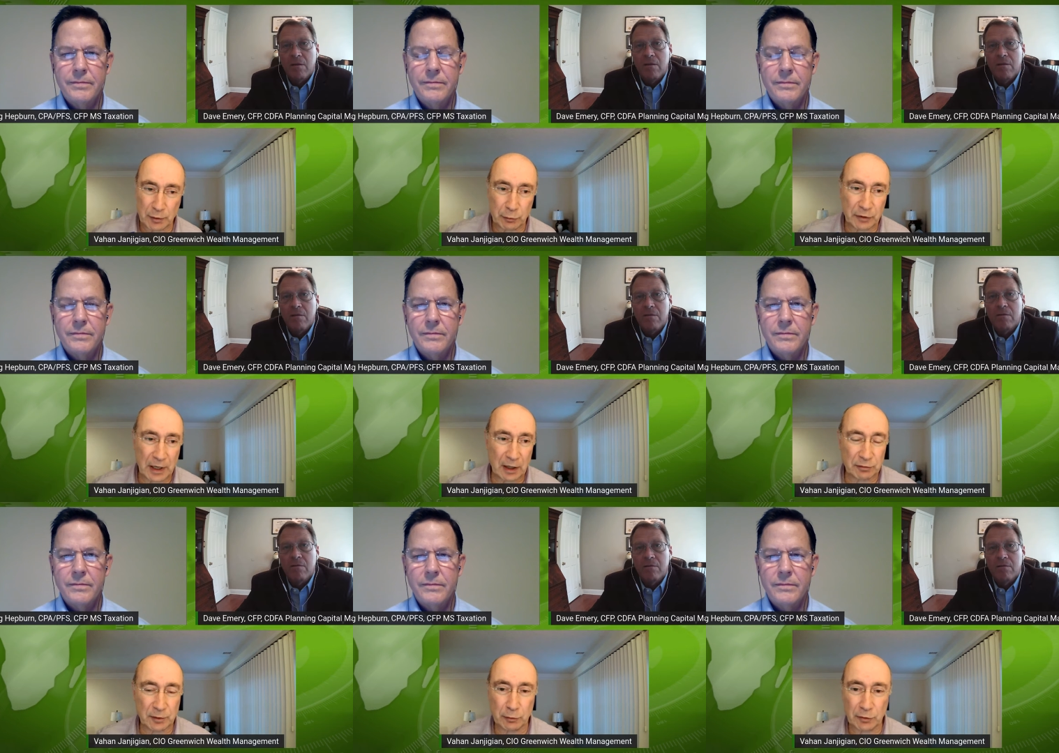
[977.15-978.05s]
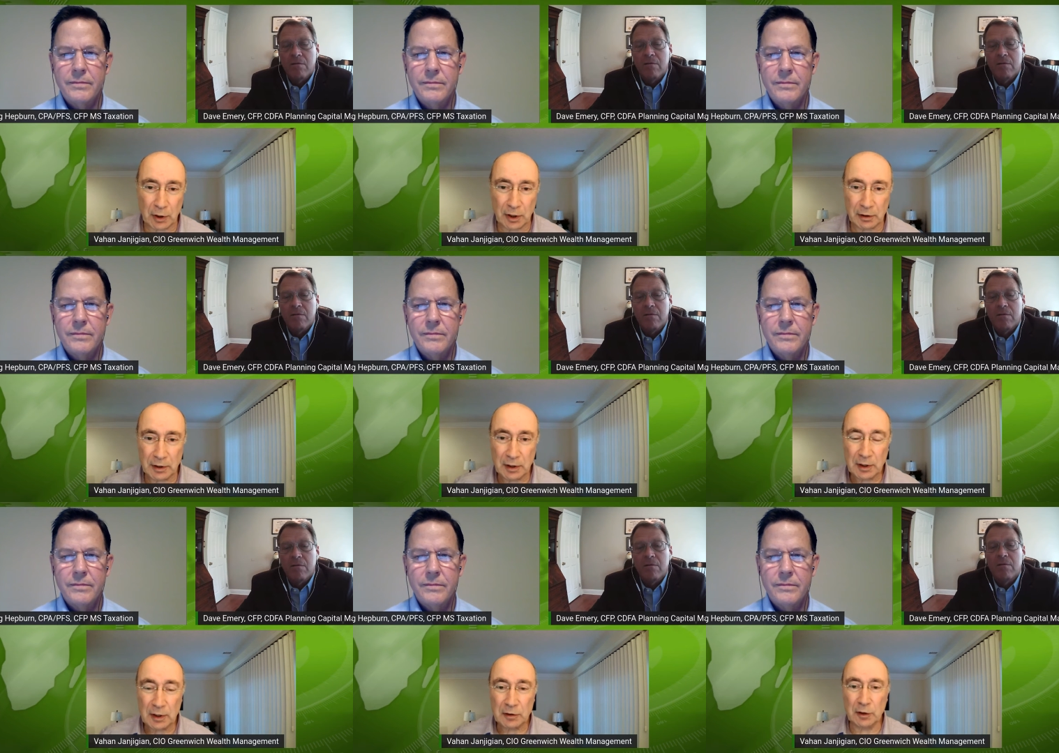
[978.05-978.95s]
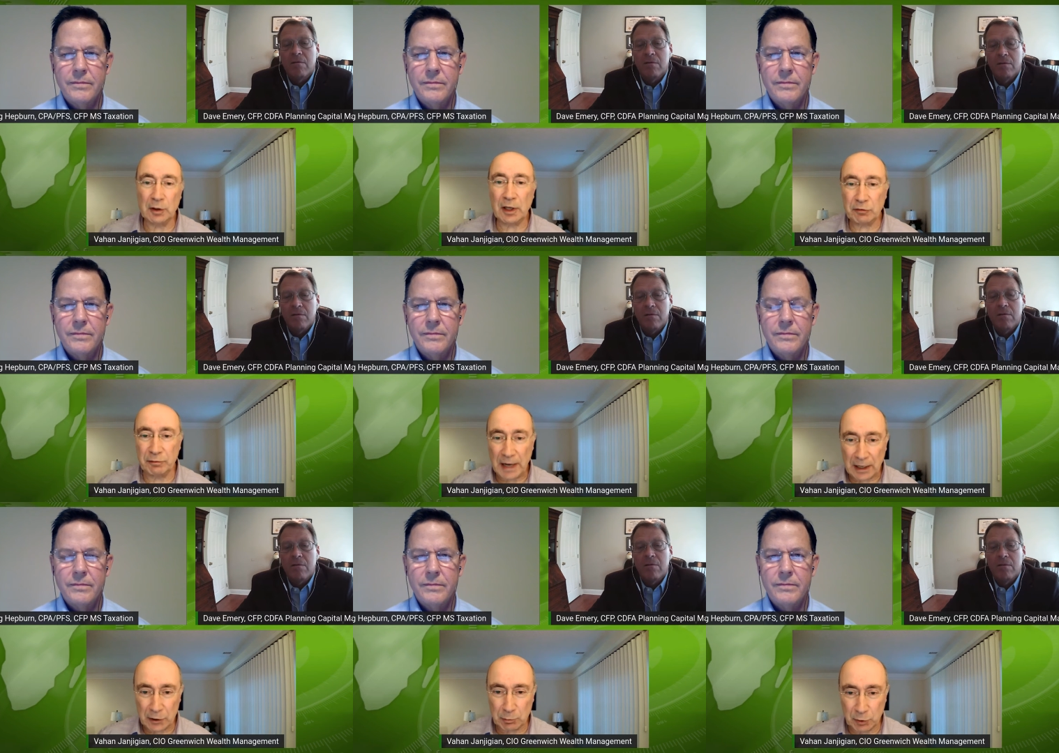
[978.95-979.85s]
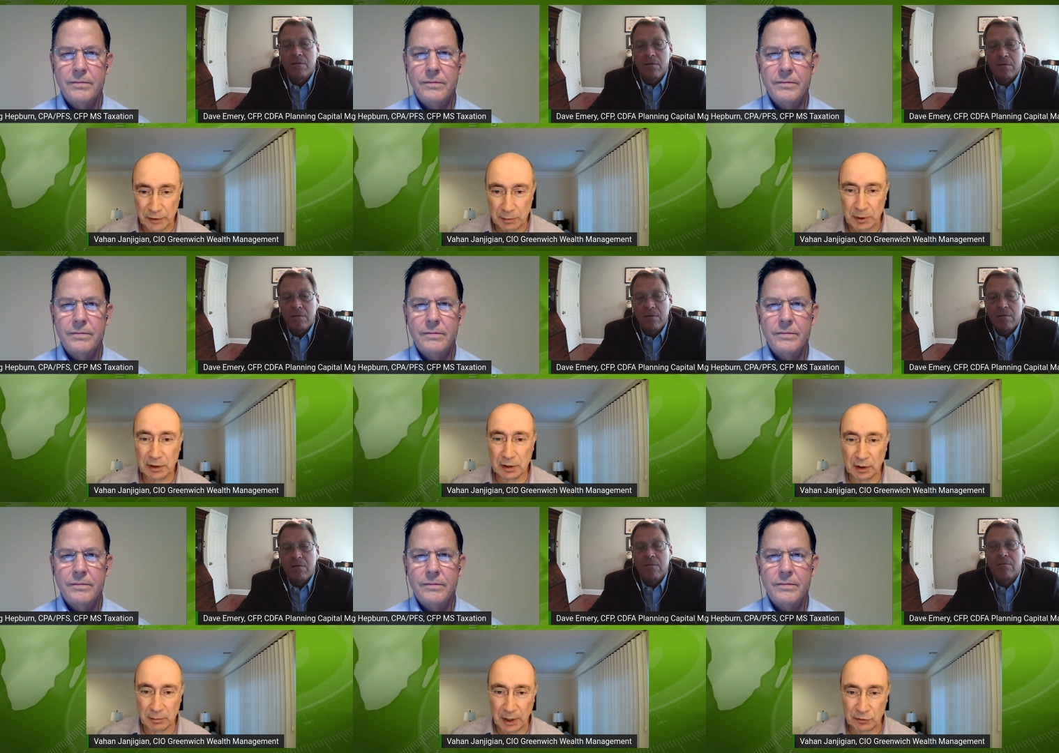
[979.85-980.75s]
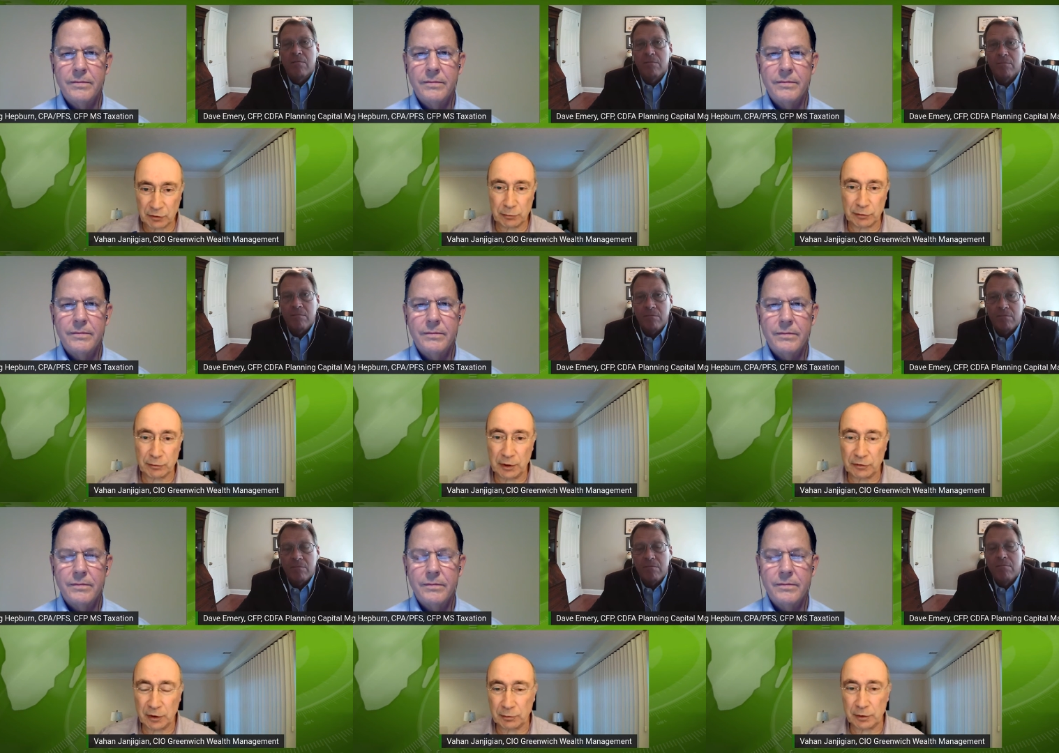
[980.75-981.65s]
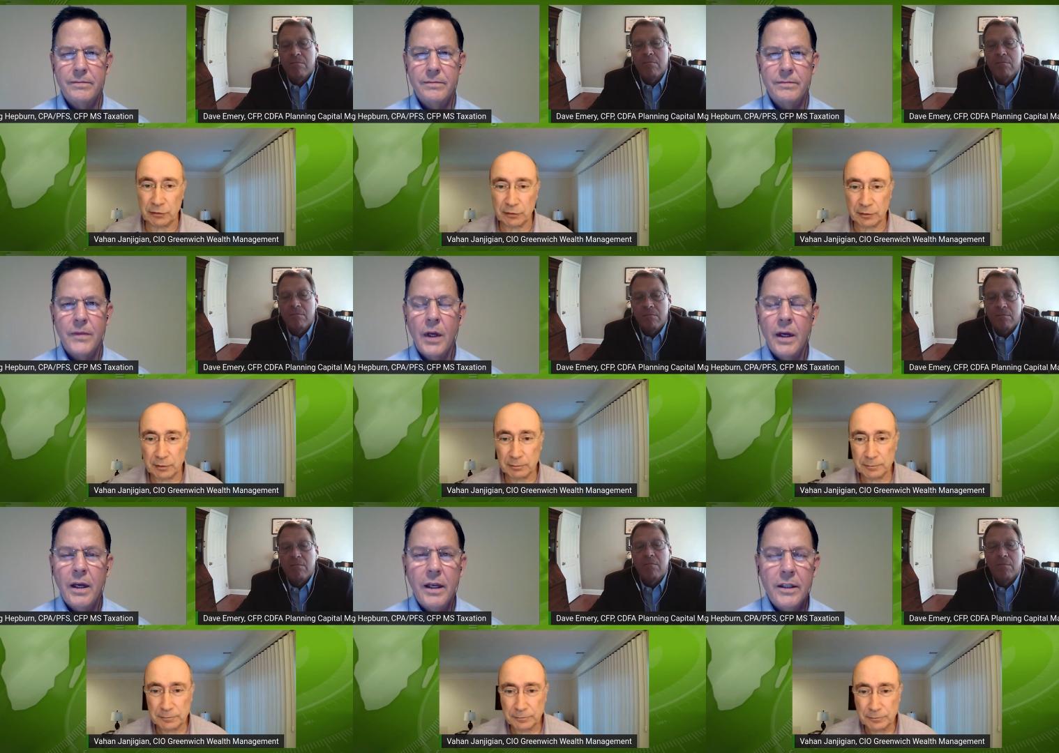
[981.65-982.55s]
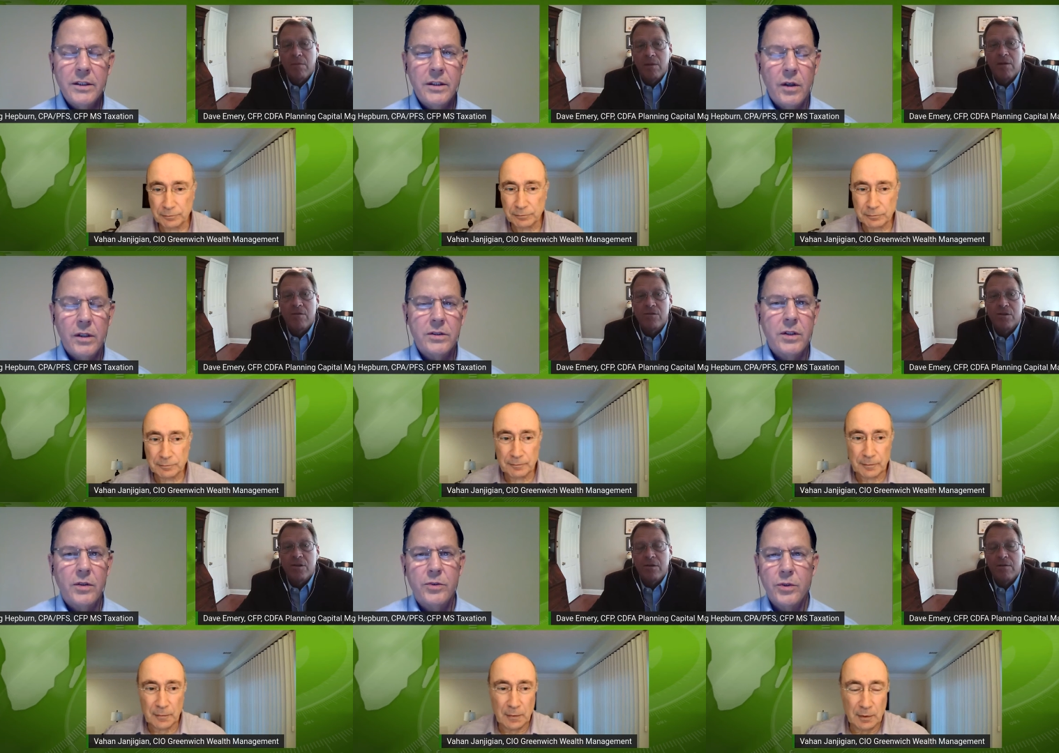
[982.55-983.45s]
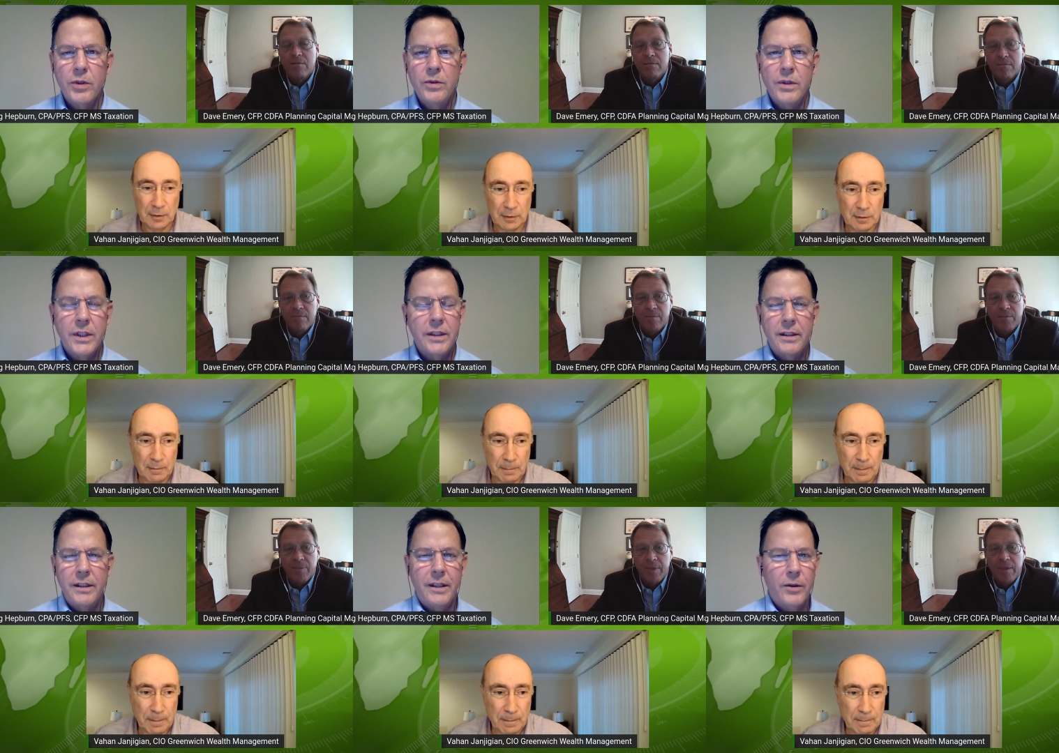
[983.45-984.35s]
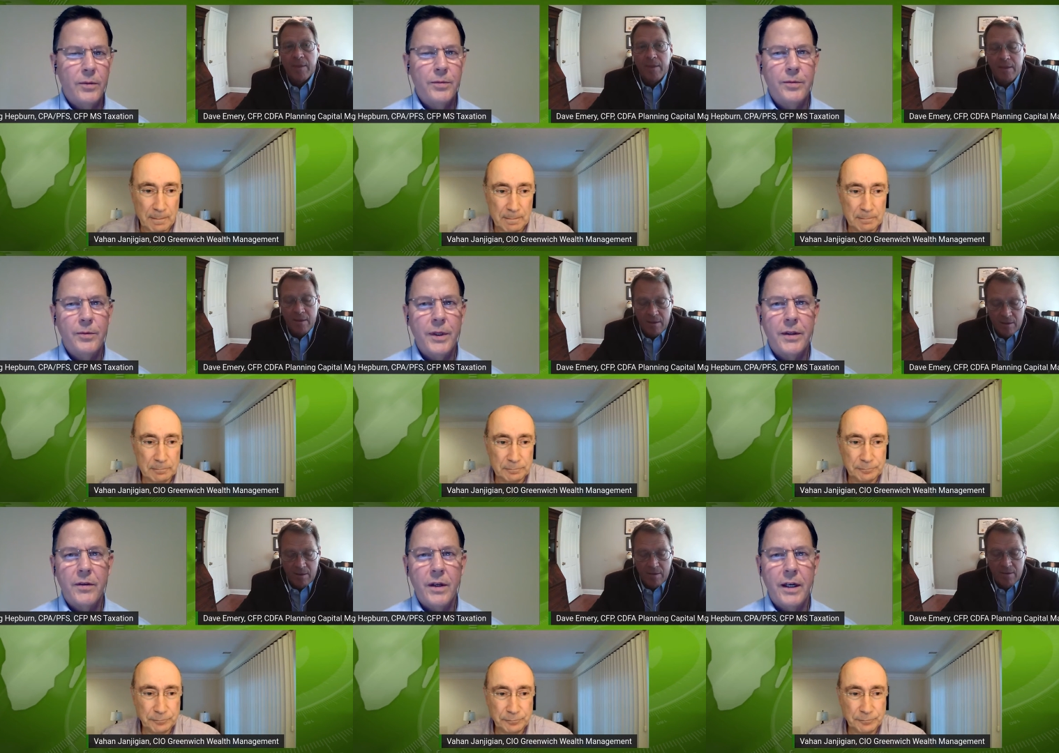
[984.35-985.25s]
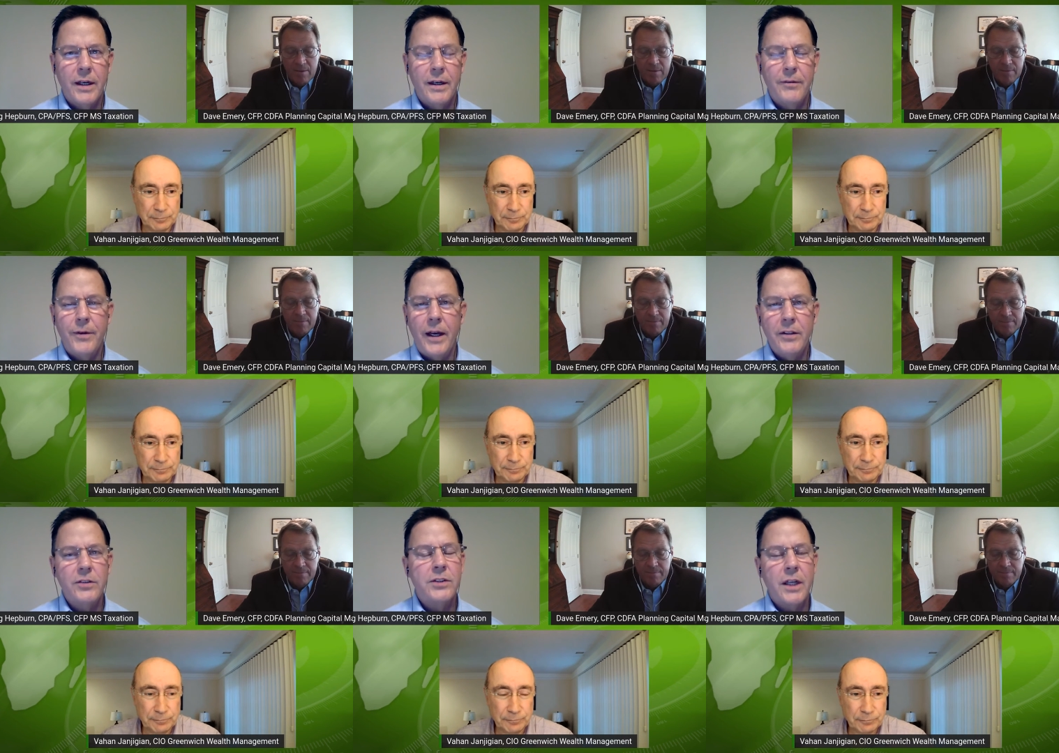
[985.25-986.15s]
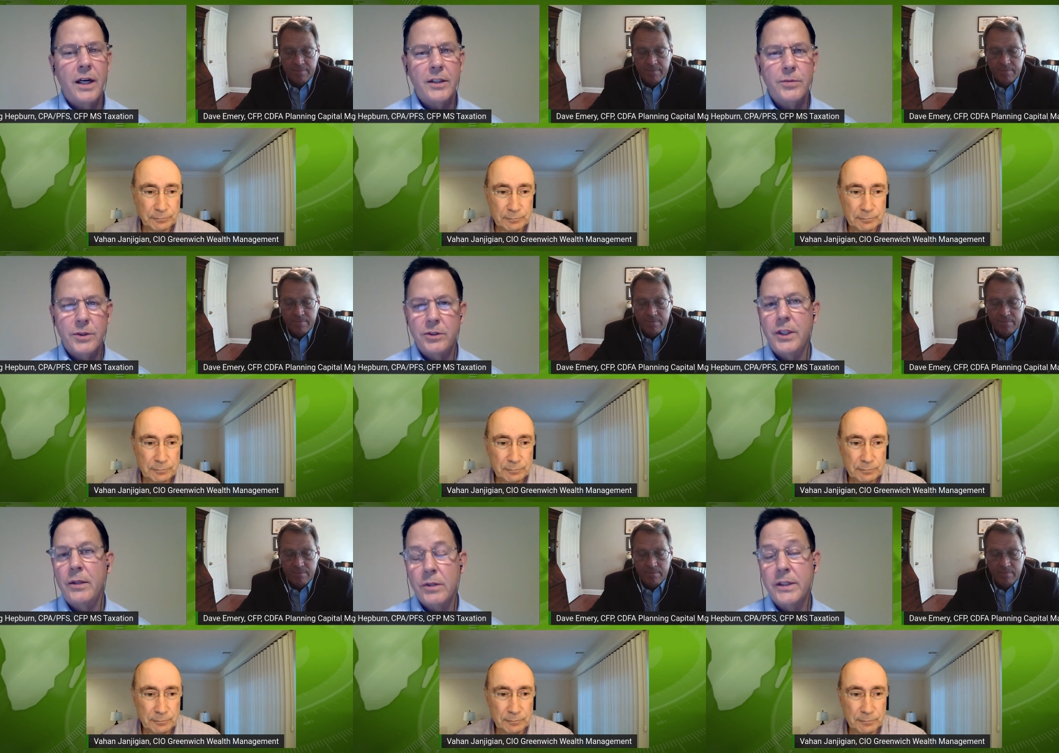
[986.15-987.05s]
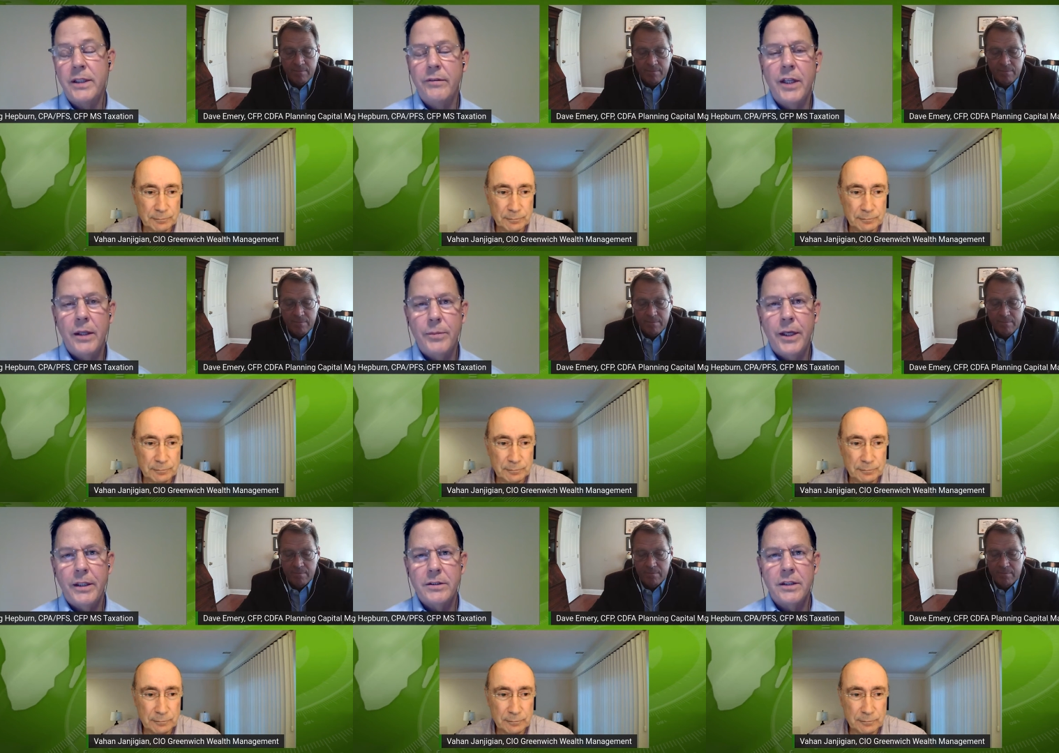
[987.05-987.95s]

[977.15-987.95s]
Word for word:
Speaker 1: those cash flows are, the less valuable they become as interest rates increase.
Speaker 2: Isn't it also true that you know with uh, value stocks, which are generally dividend-paying